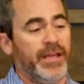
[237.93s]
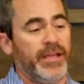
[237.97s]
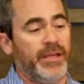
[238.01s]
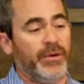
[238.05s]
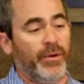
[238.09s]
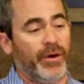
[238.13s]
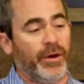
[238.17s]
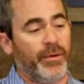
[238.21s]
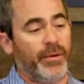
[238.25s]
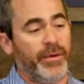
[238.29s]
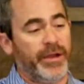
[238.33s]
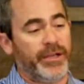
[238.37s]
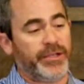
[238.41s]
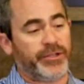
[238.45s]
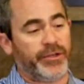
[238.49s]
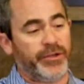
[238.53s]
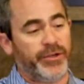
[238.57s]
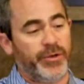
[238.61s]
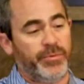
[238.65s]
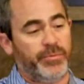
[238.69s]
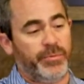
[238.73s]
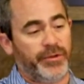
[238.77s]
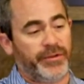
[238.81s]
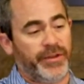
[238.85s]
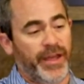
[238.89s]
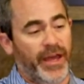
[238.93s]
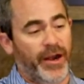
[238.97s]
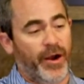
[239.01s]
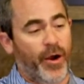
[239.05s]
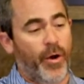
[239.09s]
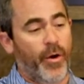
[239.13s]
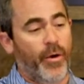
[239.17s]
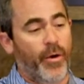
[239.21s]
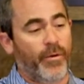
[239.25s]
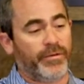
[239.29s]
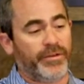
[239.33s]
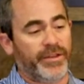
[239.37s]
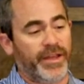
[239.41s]
You want to make sure you put that
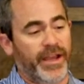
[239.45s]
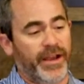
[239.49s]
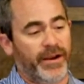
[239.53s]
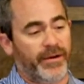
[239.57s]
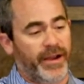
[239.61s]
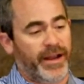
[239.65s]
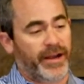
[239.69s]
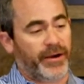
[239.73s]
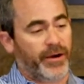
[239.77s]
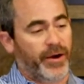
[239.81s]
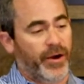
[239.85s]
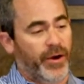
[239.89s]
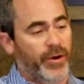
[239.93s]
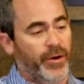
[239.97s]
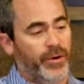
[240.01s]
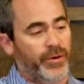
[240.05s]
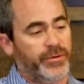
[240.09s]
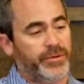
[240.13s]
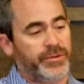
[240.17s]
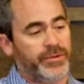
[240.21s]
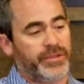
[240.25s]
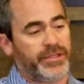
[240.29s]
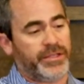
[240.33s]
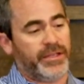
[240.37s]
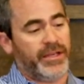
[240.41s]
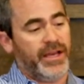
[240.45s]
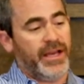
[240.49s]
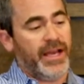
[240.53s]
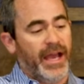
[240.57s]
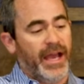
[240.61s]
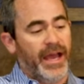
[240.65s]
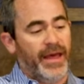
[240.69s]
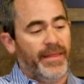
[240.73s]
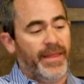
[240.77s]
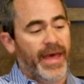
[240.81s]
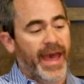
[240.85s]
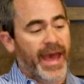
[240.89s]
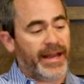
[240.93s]
over the aerator hose,
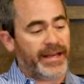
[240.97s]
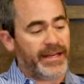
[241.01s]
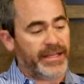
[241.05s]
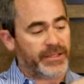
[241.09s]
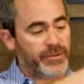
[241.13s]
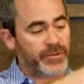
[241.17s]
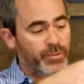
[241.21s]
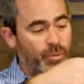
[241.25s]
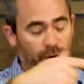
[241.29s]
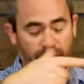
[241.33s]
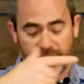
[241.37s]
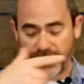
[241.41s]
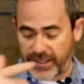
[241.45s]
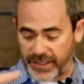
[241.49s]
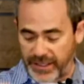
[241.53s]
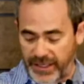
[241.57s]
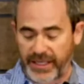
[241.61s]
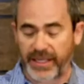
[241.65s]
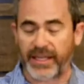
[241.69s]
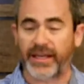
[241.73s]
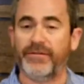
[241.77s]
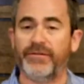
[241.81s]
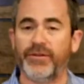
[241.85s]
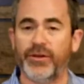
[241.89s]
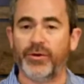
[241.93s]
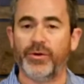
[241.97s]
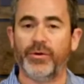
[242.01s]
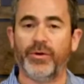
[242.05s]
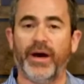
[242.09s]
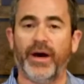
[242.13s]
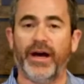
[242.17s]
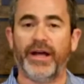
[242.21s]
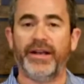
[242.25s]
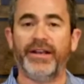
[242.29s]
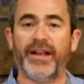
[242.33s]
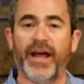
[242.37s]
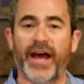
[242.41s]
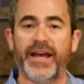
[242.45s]
and that is what's going to give you
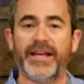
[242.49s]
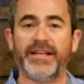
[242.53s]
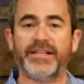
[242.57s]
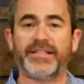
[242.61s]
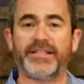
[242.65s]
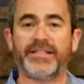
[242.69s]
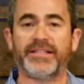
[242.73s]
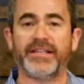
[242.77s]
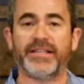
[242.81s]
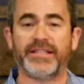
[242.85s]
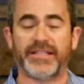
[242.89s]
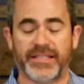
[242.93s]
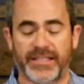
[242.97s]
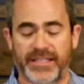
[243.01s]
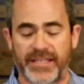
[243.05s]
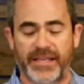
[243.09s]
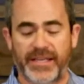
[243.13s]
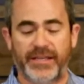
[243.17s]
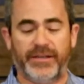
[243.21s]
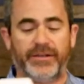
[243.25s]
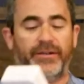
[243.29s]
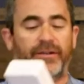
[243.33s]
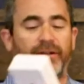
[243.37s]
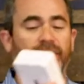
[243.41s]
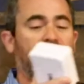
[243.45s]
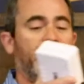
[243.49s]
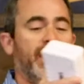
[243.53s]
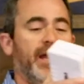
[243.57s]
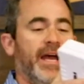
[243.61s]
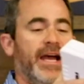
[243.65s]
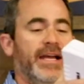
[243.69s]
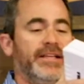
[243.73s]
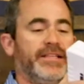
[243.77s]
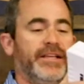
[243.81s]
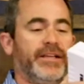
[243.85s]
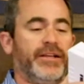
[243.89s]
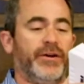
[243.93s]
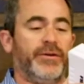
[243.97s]
a nice seal
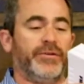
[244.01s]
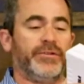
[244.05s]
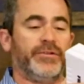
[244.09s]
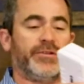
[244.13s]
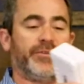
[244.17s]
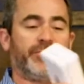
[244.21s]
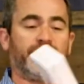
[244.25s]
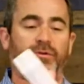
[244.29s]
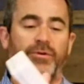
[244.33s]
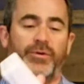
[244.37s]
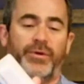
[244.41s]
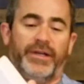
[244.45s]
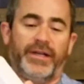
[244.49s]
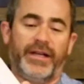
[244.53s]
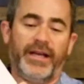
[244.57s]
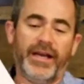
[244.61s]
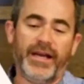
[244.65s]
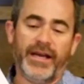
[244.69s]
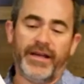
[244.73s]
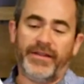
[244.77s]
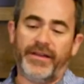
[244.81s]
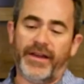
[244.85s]
as it goes through it.